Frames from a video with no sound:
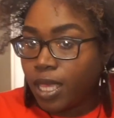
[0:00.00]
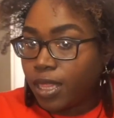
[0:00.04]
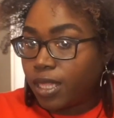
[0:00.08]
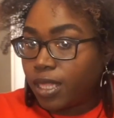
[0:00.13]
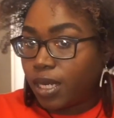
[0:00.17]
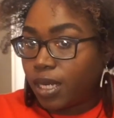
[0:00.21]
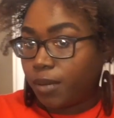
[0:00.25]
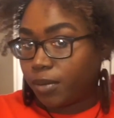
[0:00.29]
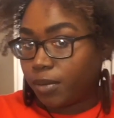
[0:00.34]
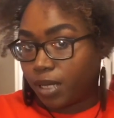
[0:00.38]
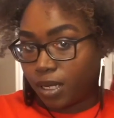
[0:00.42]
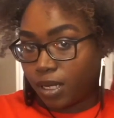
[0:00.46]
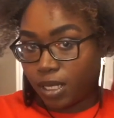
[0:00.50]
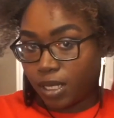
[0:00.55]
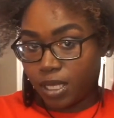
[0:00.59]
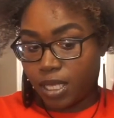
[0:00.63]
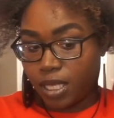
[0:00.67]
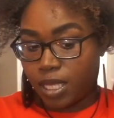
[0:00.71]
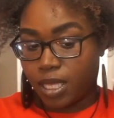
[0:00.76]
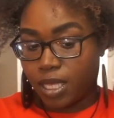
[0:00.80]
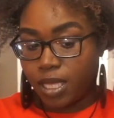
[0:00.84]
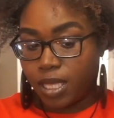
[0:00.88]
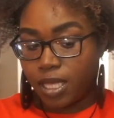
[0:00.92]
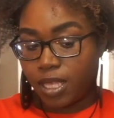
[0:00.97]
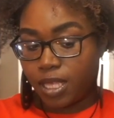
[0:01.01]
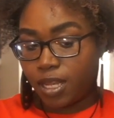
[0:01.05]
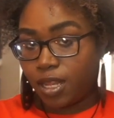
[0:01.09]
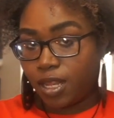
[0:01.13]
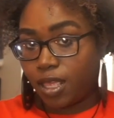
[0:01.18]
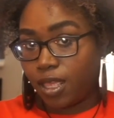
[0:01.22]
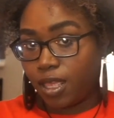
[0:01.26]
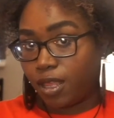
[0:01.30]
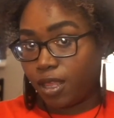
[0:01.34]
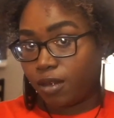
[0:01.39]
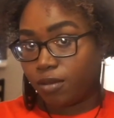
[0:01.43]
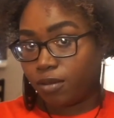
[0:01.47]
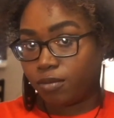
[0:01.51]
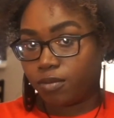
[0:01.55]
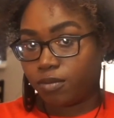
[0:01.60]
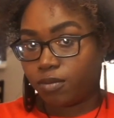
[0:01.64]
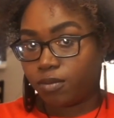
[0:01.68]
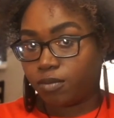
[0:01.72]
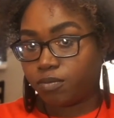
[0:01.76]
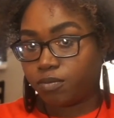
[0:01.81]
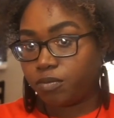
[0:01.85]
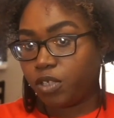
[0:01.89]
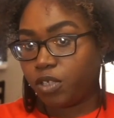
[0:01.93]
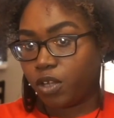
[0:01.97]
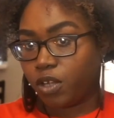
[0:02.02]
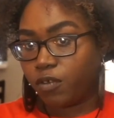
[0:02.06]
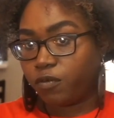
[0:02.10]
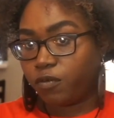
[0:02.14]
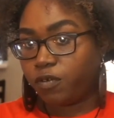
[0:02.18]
Then I'm gonna cut and, you know,